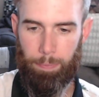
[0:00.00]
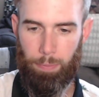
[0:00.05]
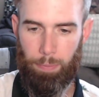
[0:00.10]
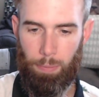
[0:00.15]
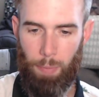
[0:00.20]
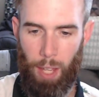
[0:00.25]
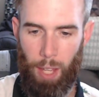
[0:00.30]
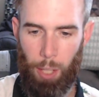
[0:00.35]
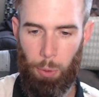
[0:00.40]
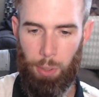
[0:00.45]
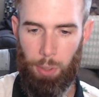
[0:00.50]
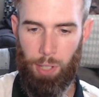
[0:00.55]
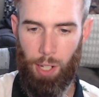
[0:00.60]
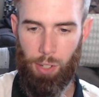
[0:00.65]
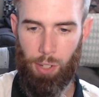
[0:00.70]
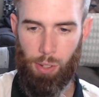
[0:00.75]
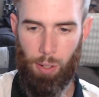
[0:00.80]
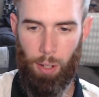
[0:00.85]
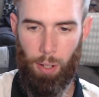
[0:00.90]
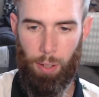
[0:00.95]
head
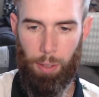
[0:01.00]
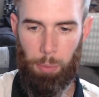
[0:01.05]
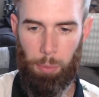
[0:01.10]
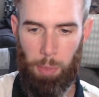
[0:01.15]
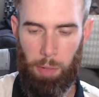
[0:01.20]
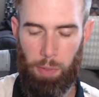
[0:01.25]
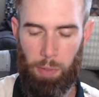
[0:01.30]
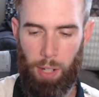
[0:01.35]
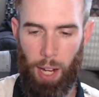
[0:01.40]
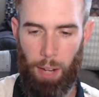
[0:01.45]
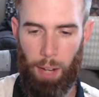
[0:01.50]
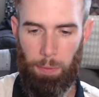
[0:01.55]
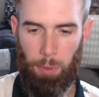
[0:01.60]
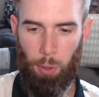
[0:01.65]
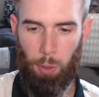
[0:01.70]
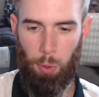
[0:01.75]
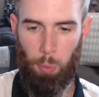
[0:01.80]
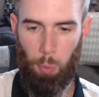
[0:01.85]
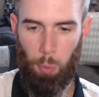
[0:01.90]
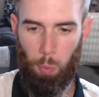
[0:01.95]
retention on them even
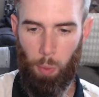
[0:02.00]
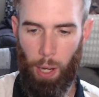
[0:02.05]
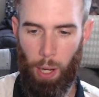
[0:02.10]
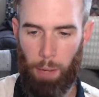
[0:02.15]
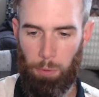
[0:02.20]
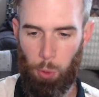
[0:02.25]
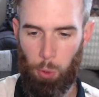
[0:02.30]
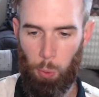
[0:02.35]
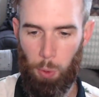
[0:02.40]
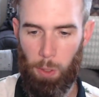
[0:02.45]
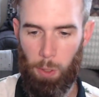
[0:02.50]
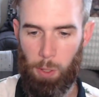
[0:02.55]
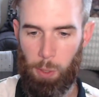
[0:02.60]
afterwards,